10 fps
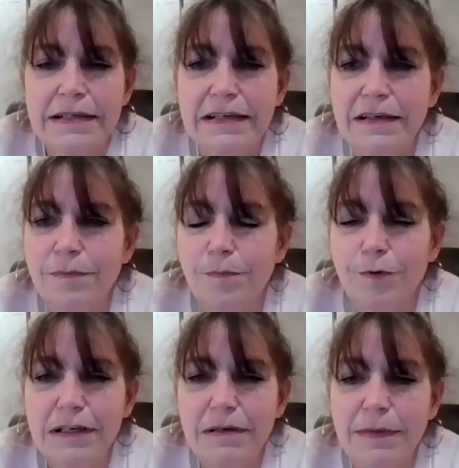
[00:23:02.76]
just
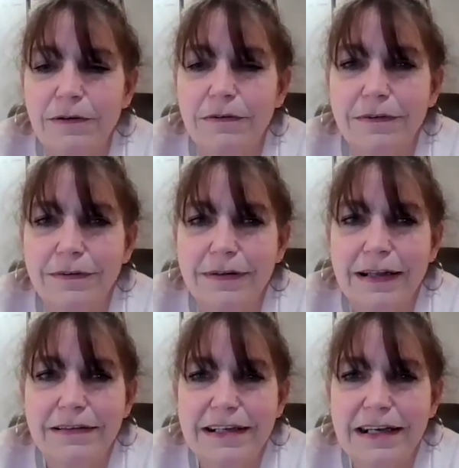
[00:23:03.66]
print them out
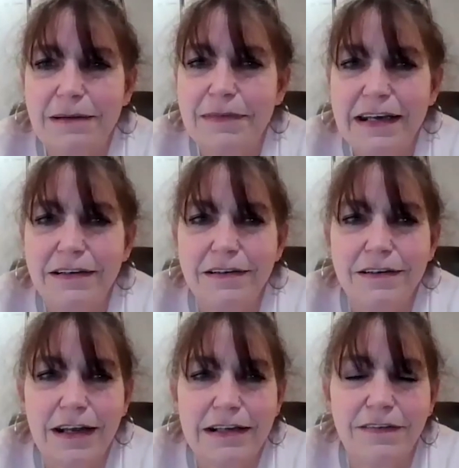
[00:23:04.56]
that same day
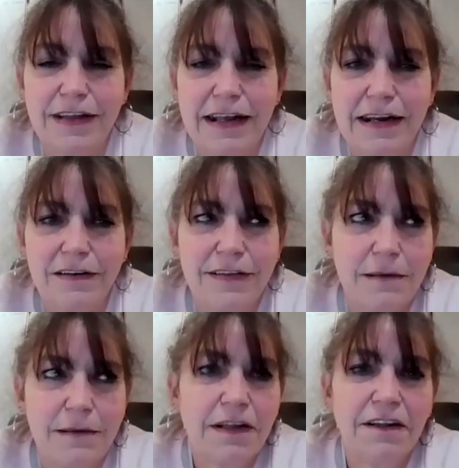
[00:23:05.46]
as of that end of
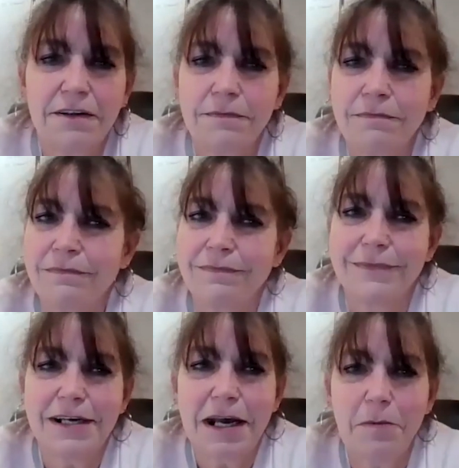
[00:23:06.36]
that month,
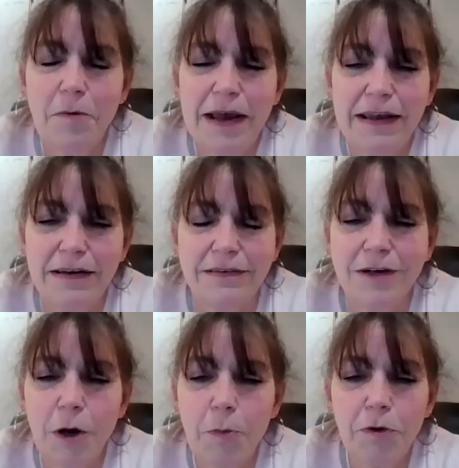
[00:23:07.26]
tuck them away
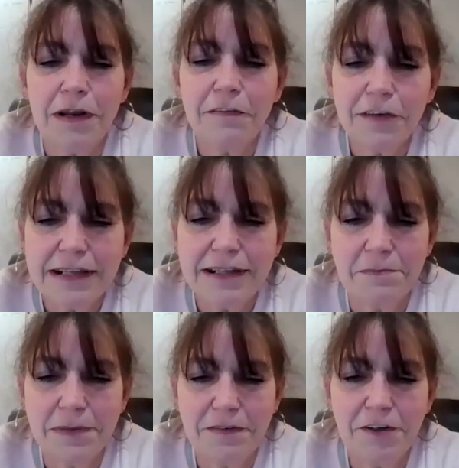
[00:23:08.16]
and hope you never need
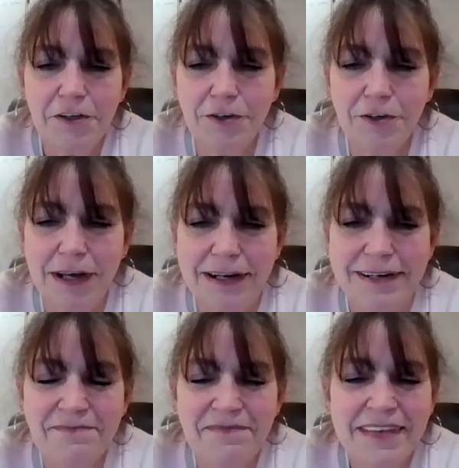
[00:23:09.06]
them. But if you do, you
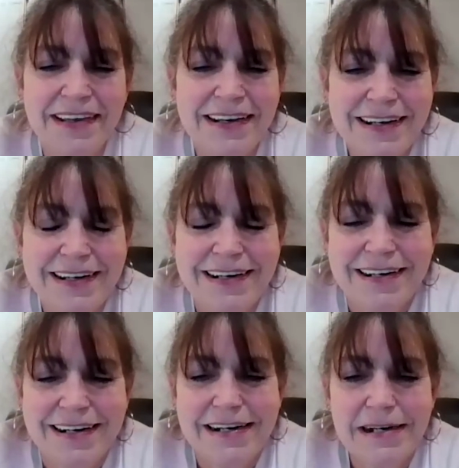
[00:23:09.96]
got
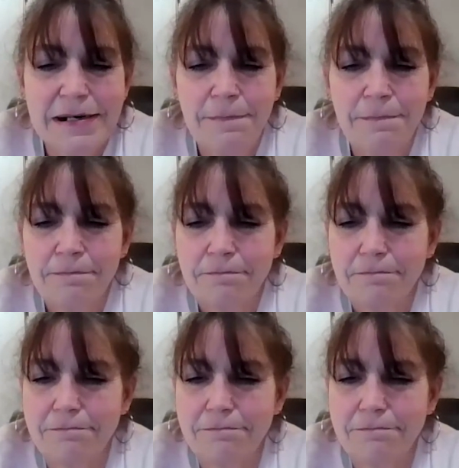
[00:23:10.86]
it.